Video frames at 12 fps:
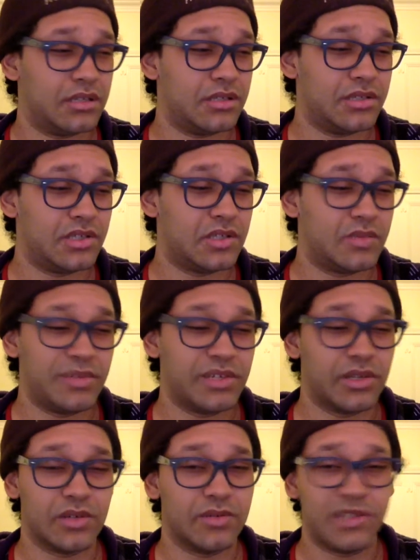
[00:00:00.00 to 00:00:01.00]
his
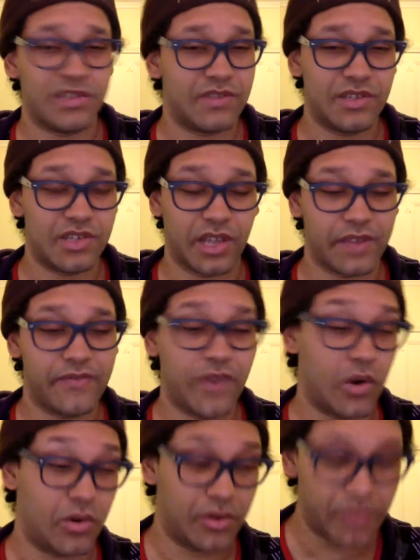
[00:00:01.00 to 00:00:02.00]
speaker, his like
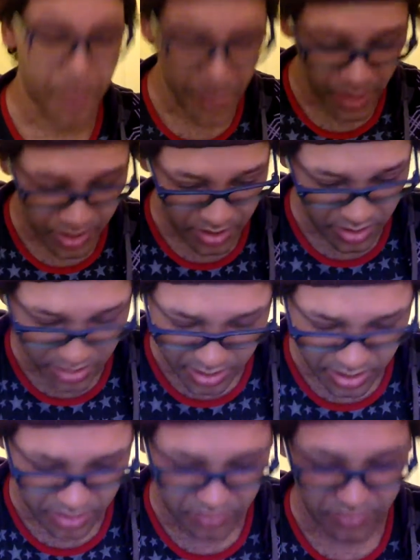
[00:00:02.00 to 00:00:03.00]
phone,
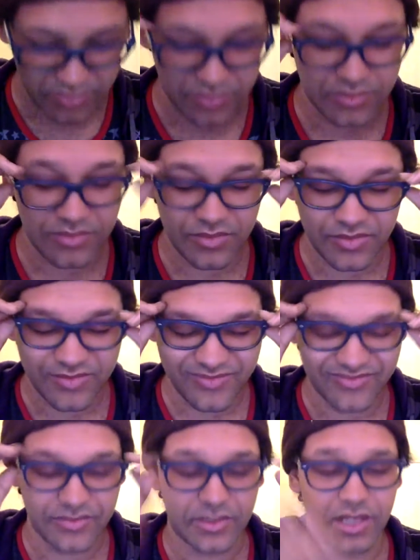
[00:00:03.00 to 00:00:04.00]
um,
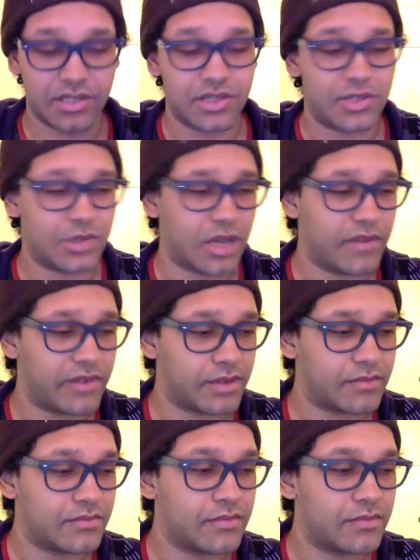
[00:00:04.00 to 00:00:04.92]
as he's driving.